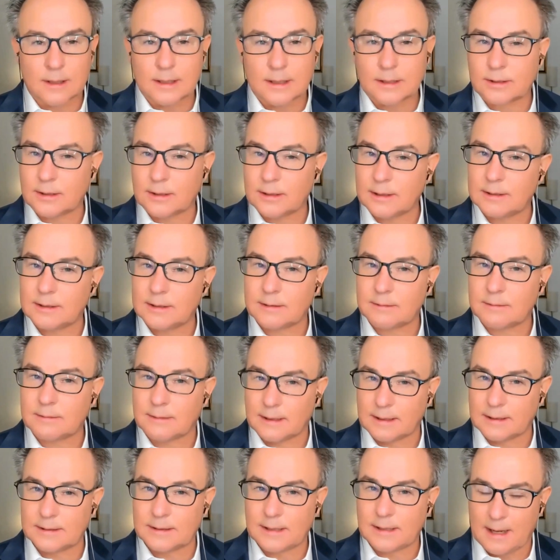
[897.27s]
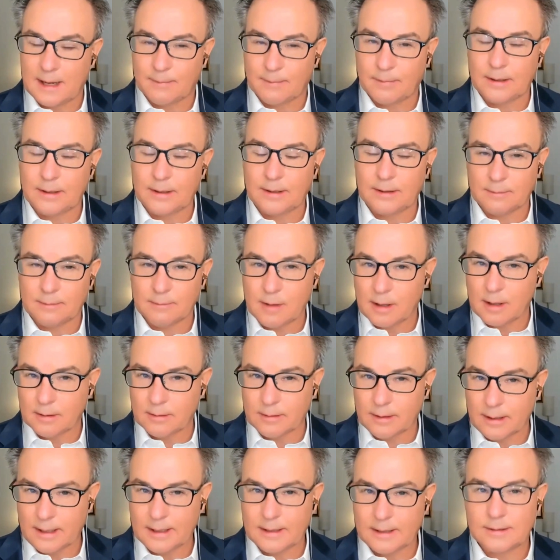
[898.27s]
glitch. These things happen in the
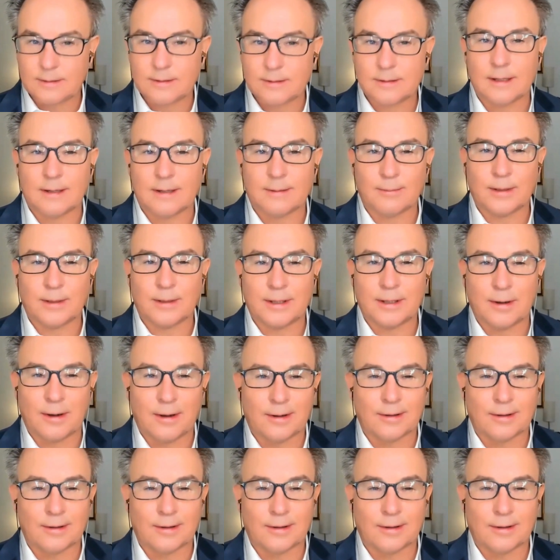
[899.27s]
modern age that we